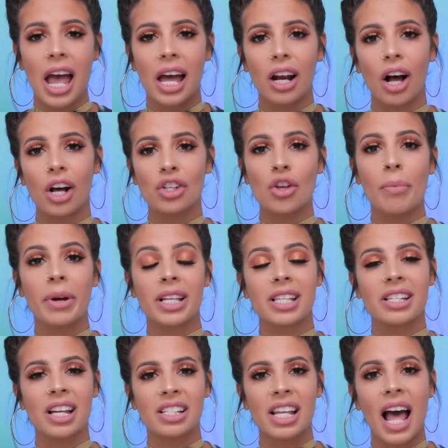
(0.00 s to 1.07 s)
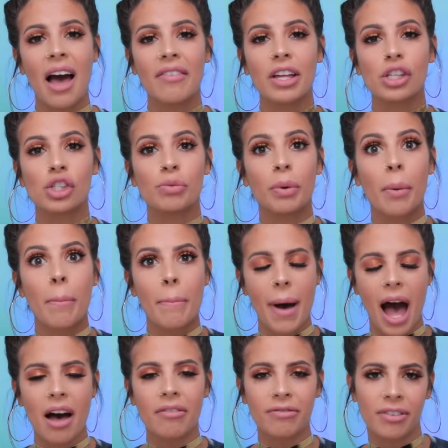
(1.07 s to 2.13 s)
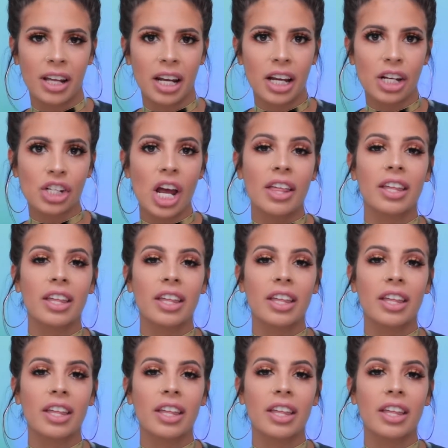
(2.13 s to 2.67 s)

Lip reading: And also because it doesn't have that super matte finish,